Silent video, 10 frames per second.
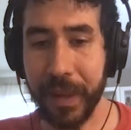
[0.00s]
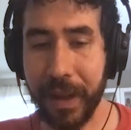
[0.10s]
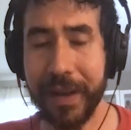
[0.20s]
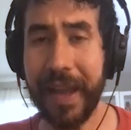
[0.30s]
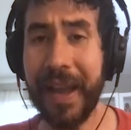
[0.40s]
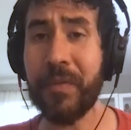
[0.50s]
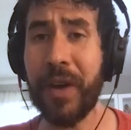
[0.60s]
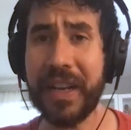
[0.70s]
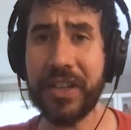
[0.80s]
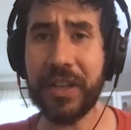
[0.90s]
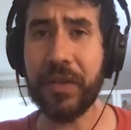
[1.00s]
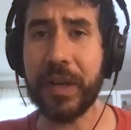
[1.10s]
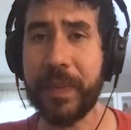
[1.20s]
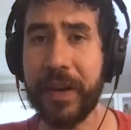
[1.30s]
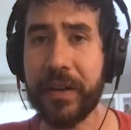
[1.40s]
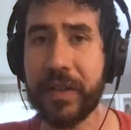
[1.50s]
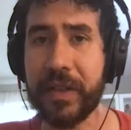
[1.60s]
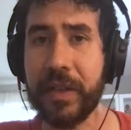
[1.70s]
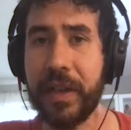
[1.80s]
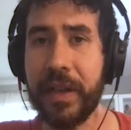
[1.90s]
Cam Reddish and Lloyd
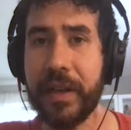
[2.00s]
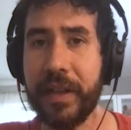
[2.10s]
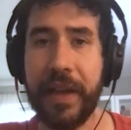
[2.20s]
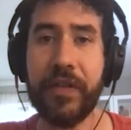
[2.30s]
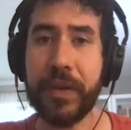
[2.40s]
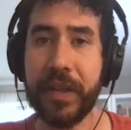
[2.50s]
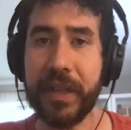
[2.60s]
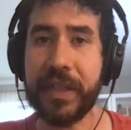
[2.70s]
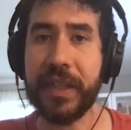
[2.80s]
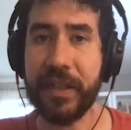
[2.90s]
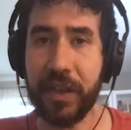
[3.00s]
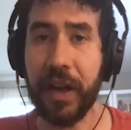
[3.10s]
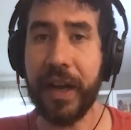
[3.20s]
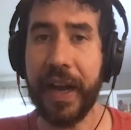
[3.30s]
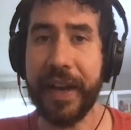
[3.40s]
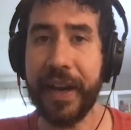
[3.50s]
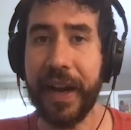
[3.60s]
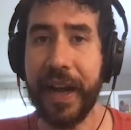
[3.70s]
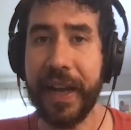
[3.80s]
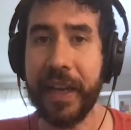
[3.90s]
Pierce never really saw eye to
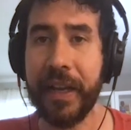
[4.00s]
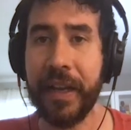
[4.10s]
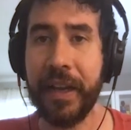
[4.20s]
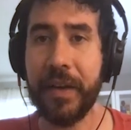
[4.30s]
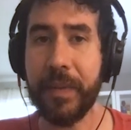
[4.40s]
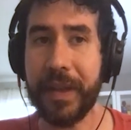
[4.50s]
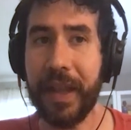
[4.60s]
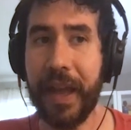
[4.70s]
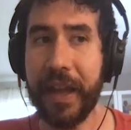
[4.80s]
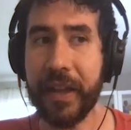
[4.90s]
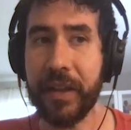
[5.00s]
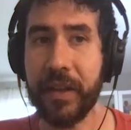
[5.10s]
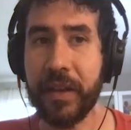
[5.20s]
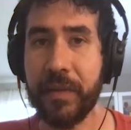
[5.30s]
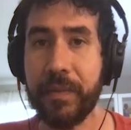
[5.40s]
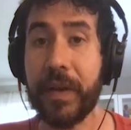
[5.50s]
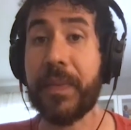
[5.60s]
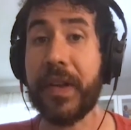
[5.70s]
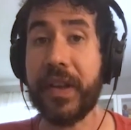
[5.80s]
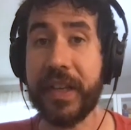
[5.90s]
eye. But then
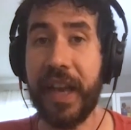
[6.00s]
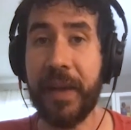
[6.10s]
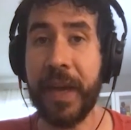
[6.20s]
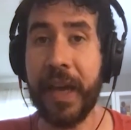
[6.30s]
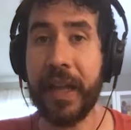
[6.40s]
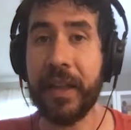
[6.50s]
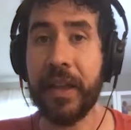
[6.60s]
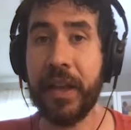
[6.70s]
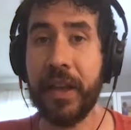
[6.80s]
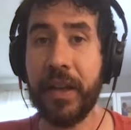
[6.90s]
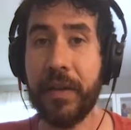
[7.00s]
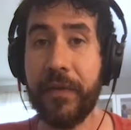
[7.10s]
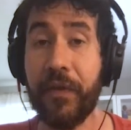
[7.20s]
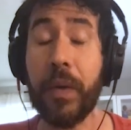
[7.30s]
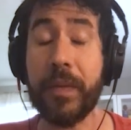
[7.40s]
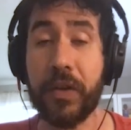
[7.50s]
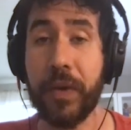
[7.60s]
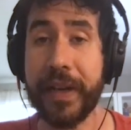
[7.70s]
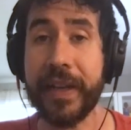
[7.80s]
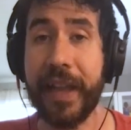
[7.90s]
McMillan came in, formed a
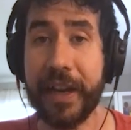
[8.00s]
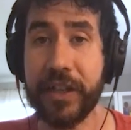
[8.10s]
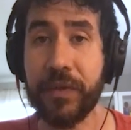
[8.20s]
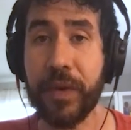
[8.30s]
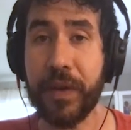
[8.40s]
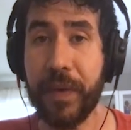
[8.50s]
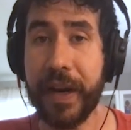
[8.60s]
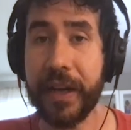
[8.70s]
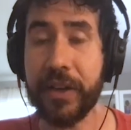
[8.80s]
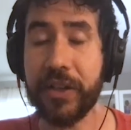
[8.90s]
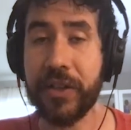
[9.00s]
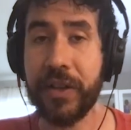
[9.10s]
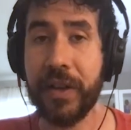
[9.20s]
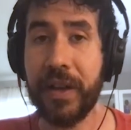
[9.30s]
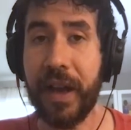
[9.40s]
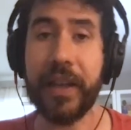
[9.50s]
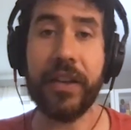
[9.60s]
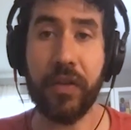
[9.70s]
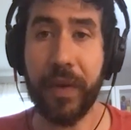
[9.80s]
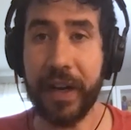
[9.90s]
quick connection with Reddish. And, you
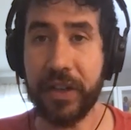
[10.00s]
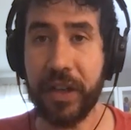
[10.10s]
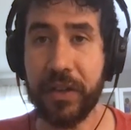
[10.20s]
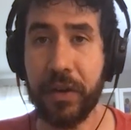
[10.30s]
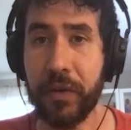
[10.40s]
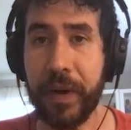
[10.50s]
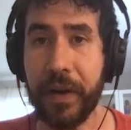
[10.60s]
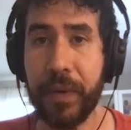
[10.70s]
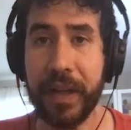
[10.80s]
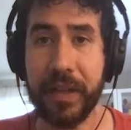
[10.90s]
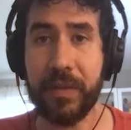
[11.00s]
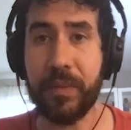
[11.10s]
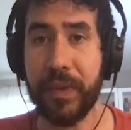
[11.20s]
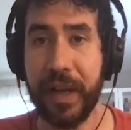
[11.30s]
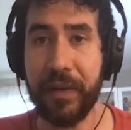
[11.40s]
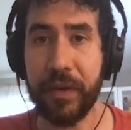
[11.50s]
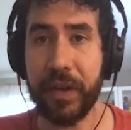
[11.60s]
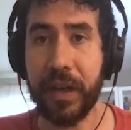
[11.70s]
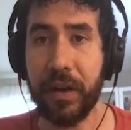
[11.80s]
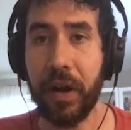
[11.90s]
know, Reddish gets hurt right away, doesn't play
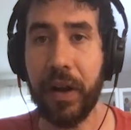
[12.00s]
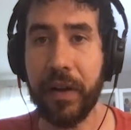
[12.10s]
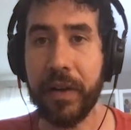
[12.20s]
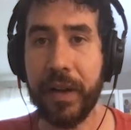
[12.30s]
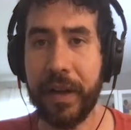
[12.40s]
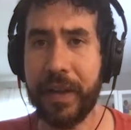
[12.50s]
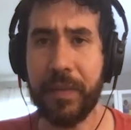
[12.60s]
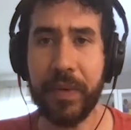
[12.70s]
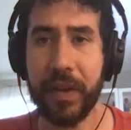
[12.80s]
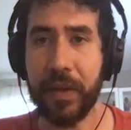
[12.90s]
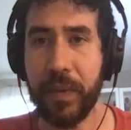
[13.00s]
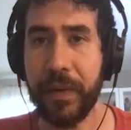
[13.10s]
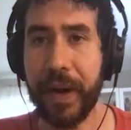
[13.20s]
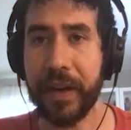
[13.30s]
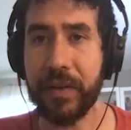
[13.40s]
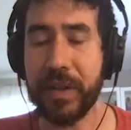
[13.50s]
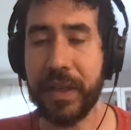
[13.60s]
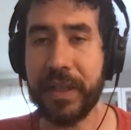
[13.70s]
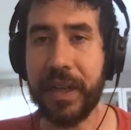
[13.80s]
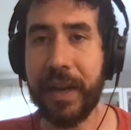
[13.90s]
really at all. I think he played 3 regular
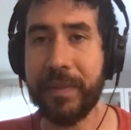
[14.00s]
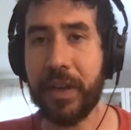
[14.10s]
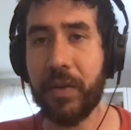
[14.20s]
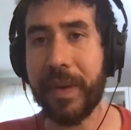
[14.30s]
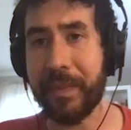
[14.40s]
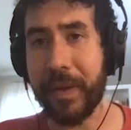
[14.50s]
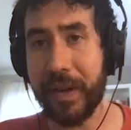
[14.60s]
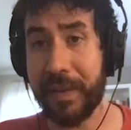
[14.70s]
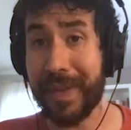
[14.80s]
season games under McMillan.